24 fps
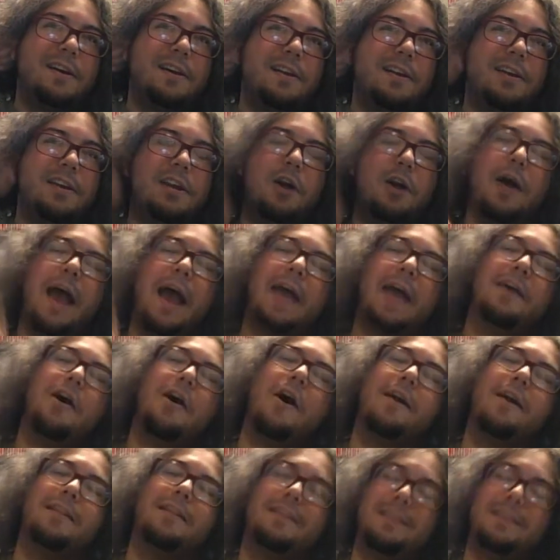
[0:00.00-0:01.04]
hang
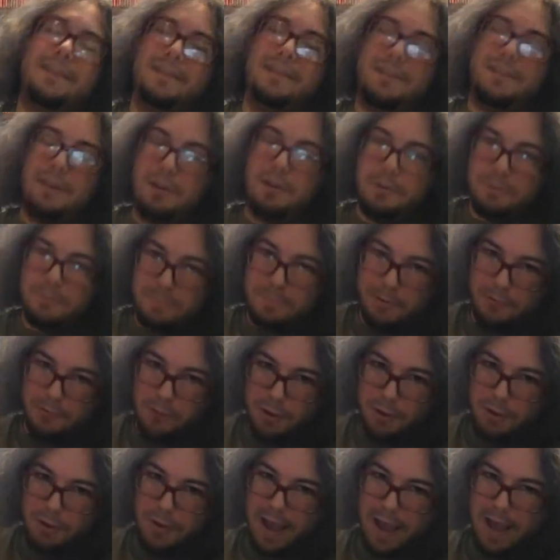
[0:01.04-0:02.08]
on,
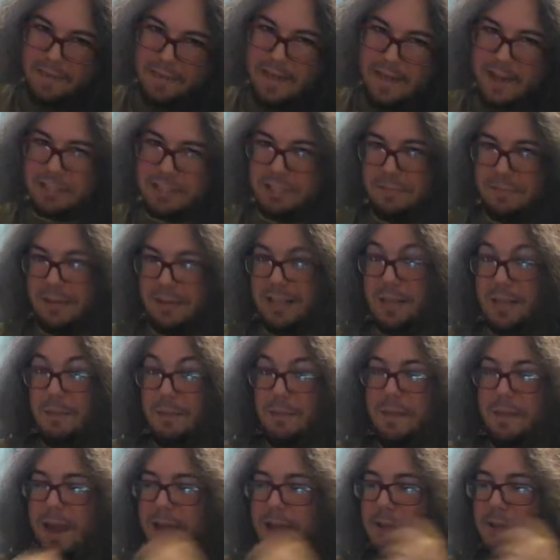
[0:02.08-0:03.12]
before you hand that to me, let
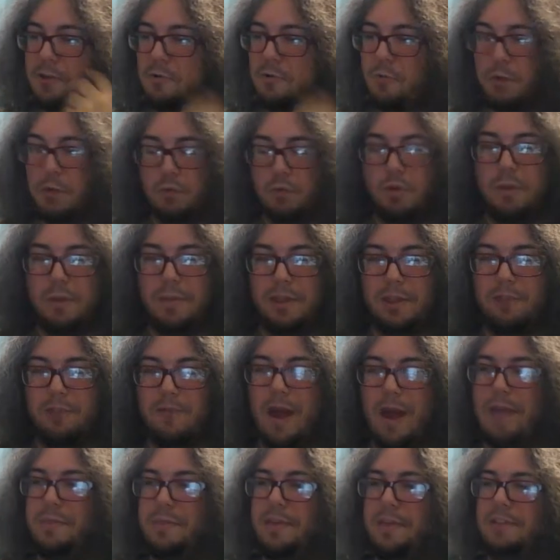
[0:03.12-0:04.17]
me pay you, which would have been the
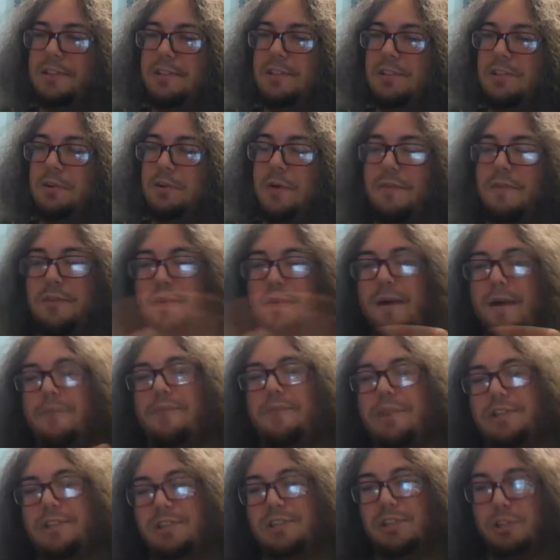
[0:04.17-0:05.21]
right thing to do. If you're
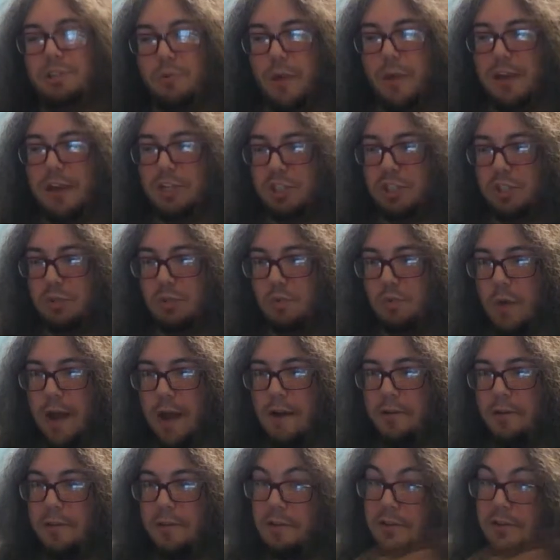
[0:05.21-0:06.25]
ever in a situation
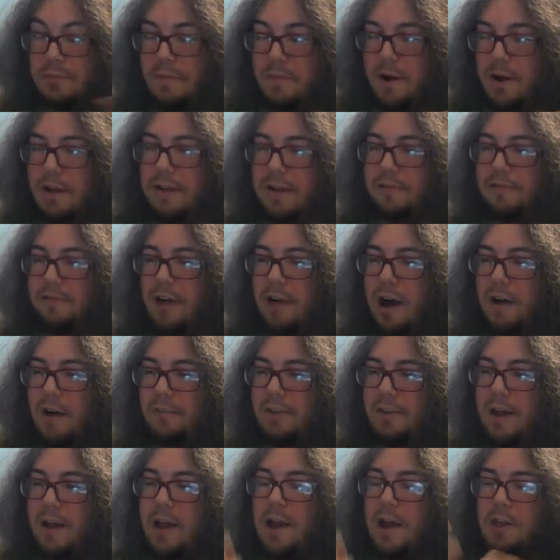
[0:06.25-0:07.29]
where there's money
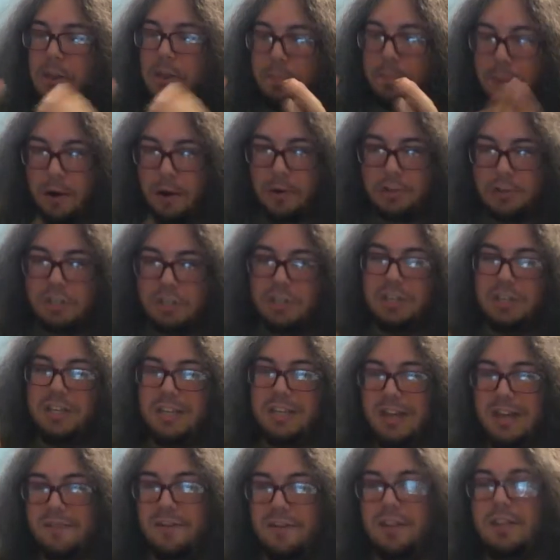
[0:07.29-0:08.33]
involved, the person
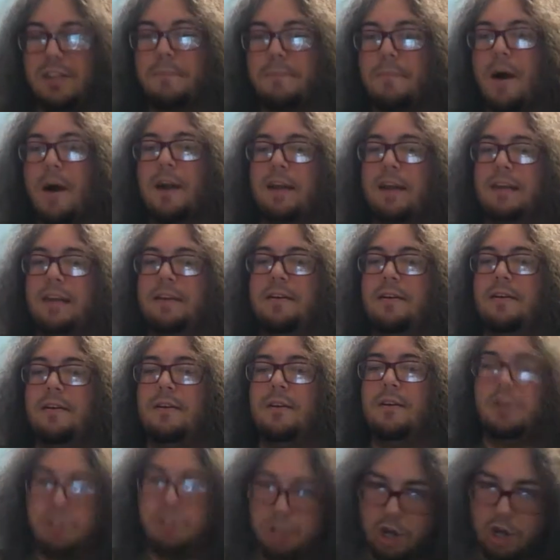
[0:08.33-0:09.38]
giving the money
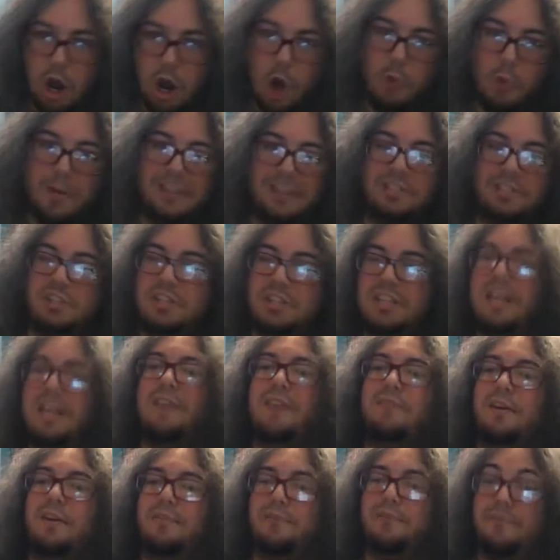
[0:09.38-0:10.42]
should always
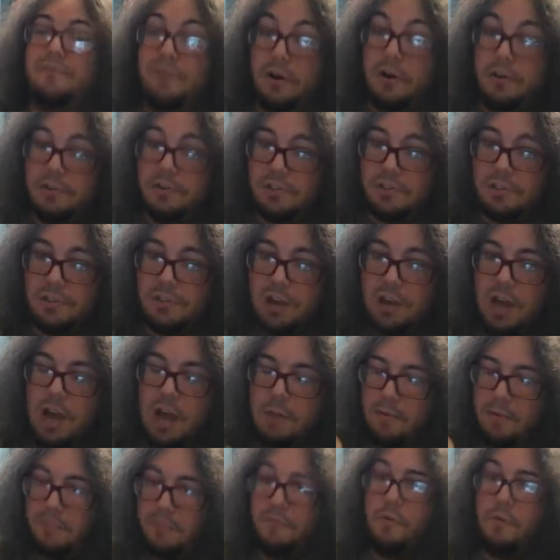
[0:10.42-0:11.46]
give it first
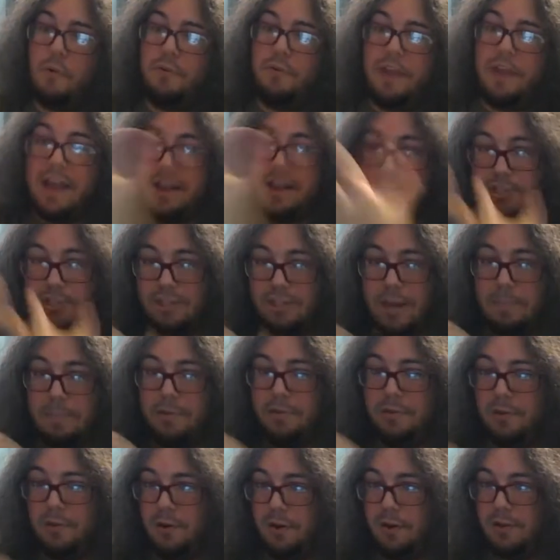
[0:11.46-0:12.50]
before they accept
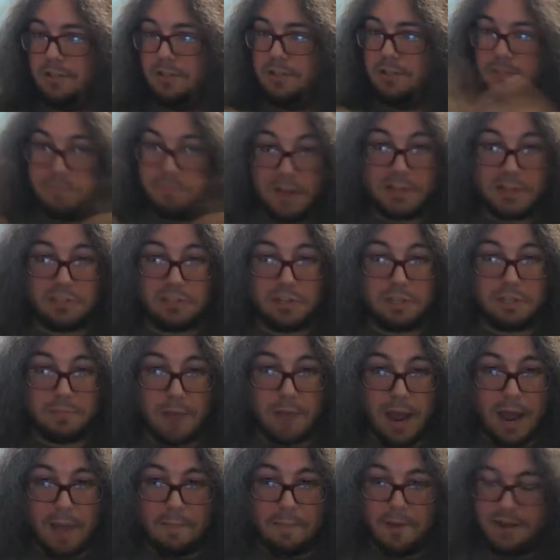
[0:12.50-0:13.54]
the goods. That's just
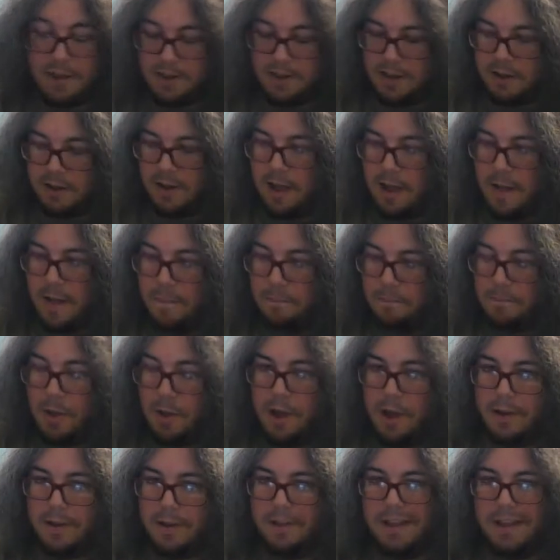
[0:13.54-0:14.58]
my opinion.
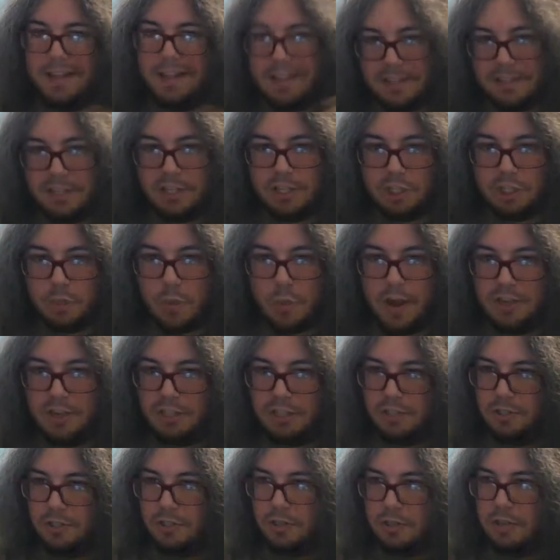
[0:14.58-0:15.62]
But in this
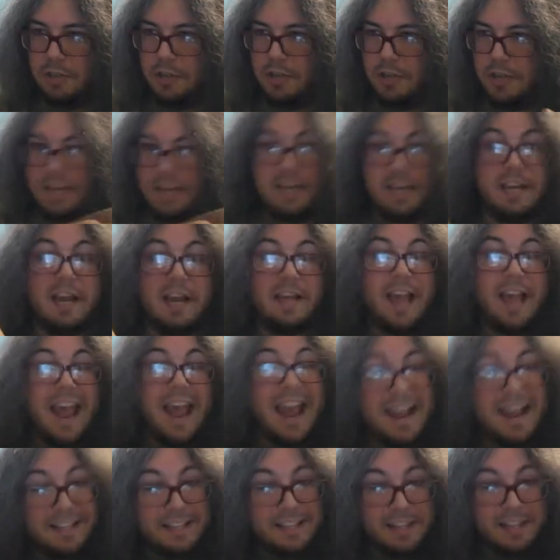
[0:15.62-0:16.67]
situation, he
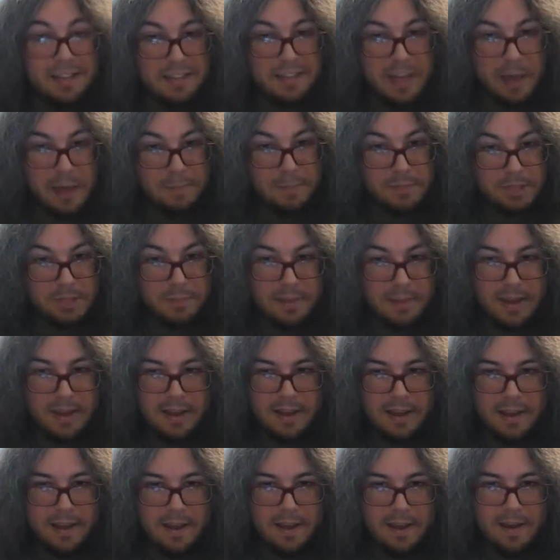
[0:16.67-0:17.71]
handed them to
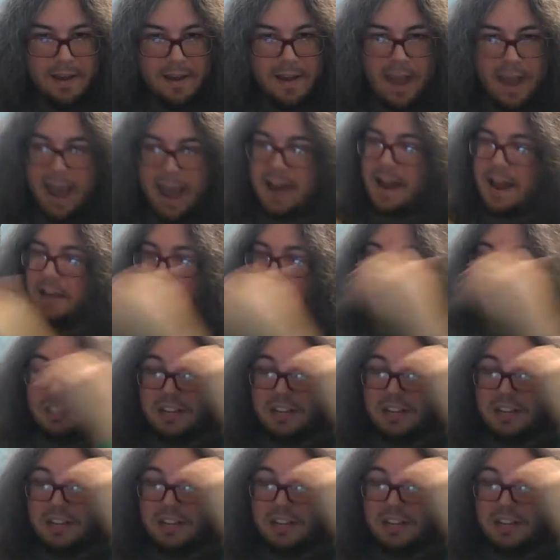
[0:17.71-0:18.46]
me, and I just